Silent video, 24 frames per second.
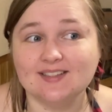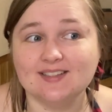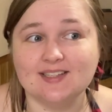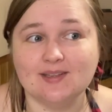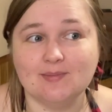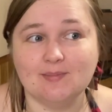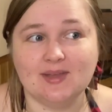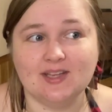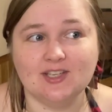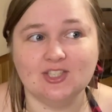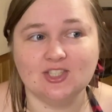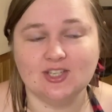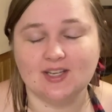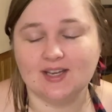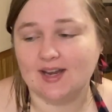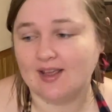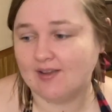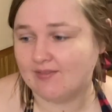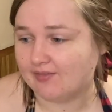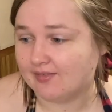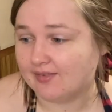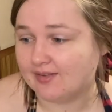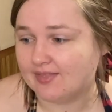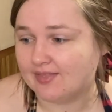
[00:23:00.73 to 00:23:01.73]
mention
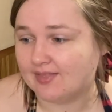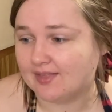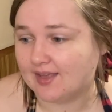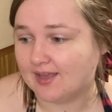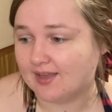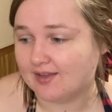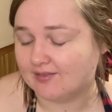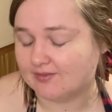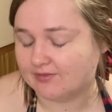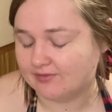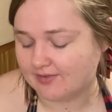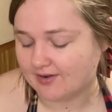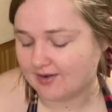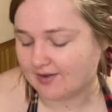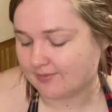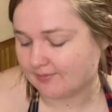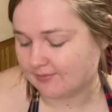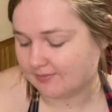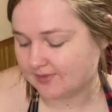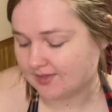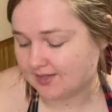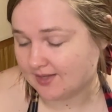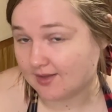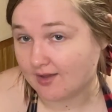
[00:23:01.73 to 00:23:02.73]
everything
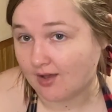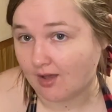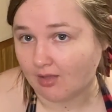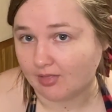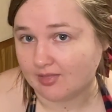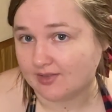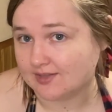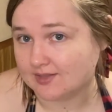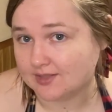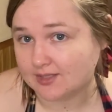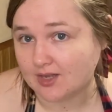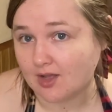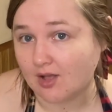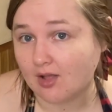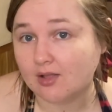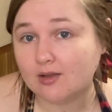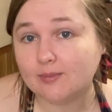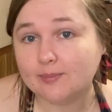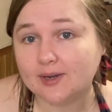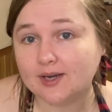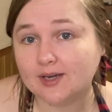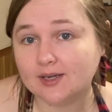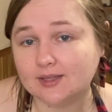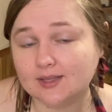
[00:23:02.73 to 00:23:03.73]
from the Ollie's haul,
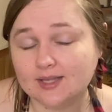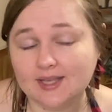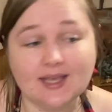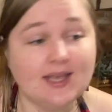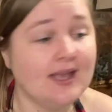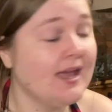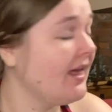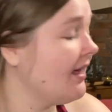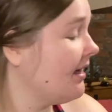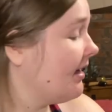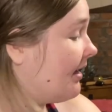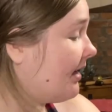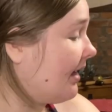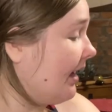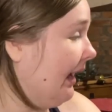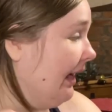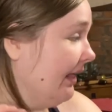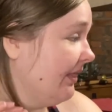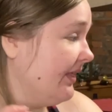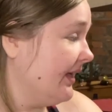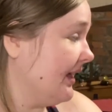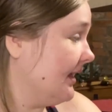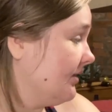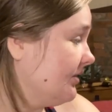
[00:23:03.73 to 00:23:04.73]
apparently. I
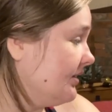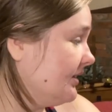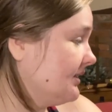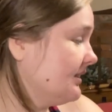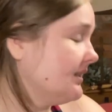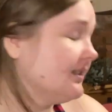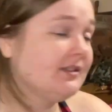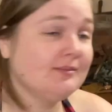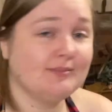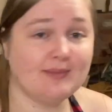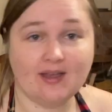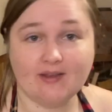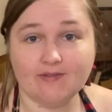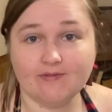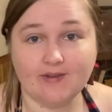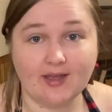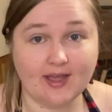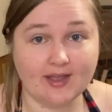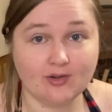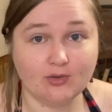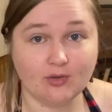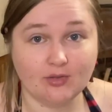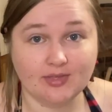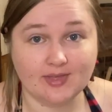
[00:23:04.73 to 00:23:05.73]
think this is my
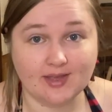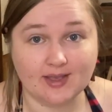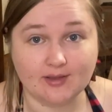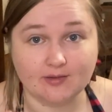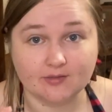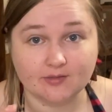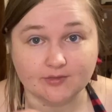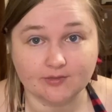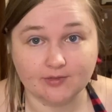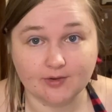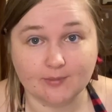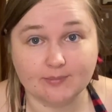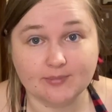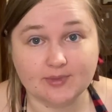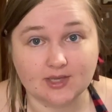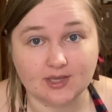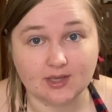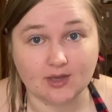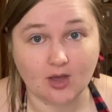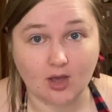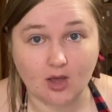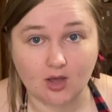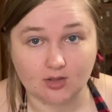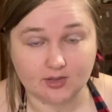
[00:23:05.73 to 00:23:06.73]
final thing from
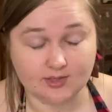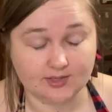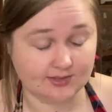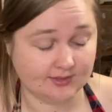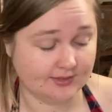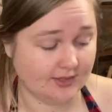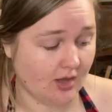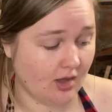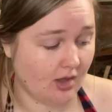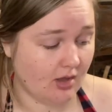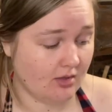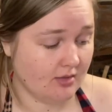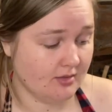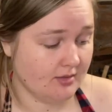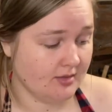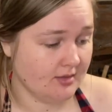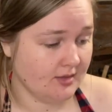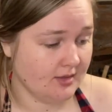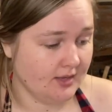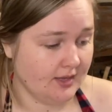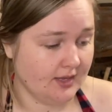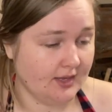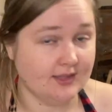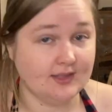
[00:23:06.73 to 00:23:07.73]
the Ollie's haul,
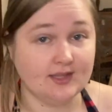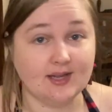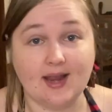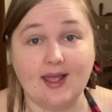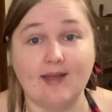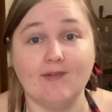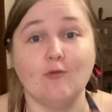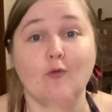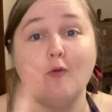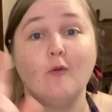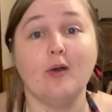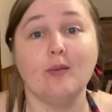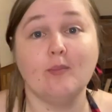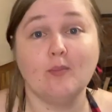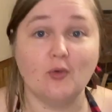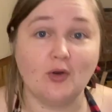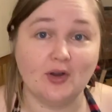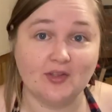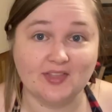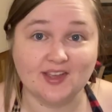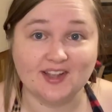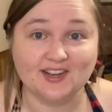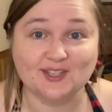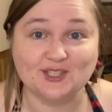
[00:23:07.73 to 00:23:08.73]
and then I have one more
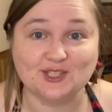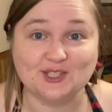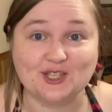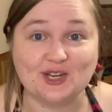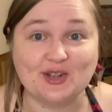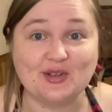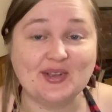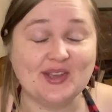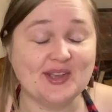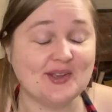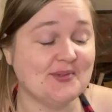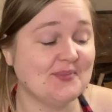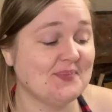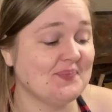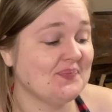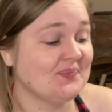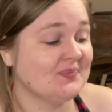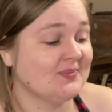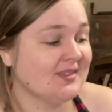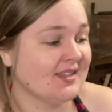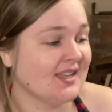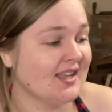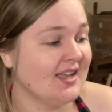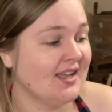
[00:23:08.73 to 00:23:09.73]
thing to show you.
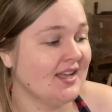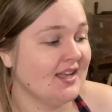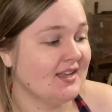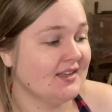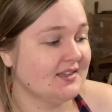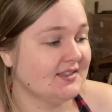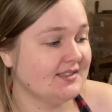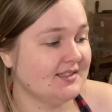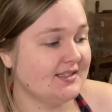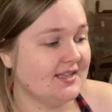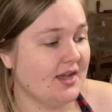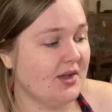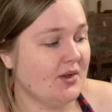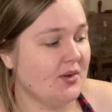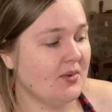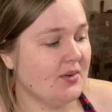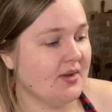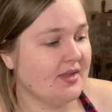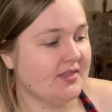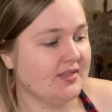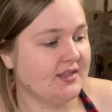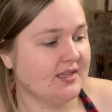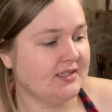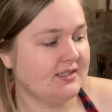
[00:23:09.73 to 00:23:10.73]
So
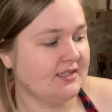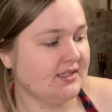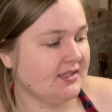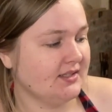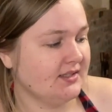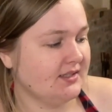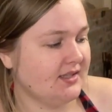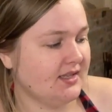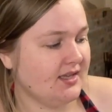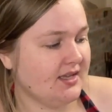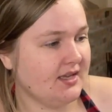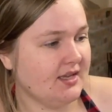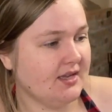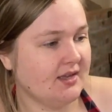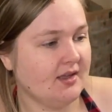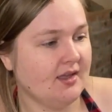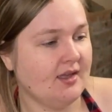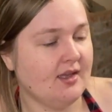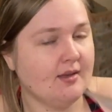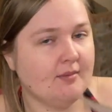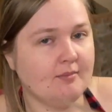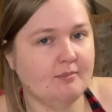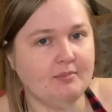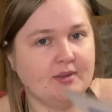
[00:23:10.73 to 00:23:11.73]
this is the
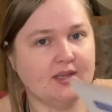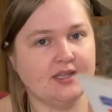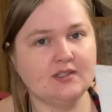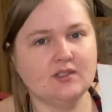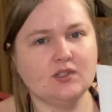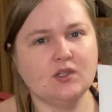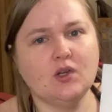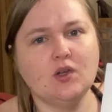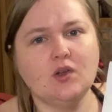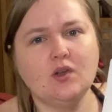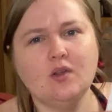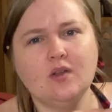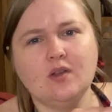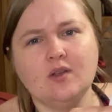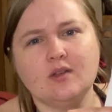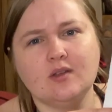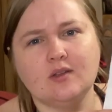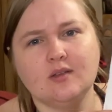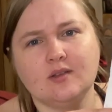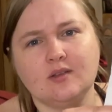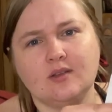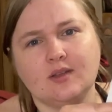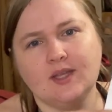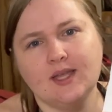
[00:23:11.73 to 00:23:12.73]
Bissell
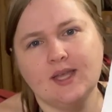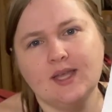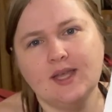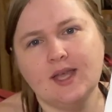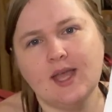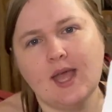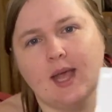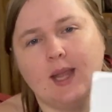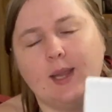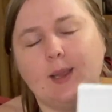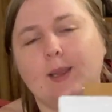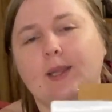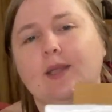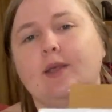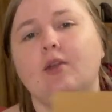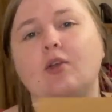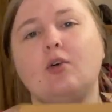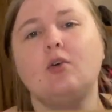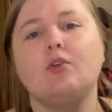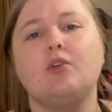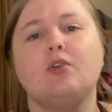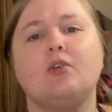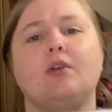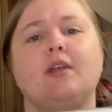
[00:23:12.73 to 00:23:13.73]

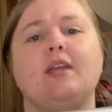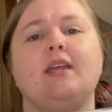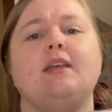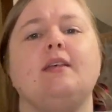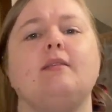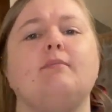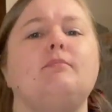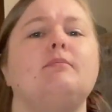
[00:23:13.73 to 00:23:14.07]
little green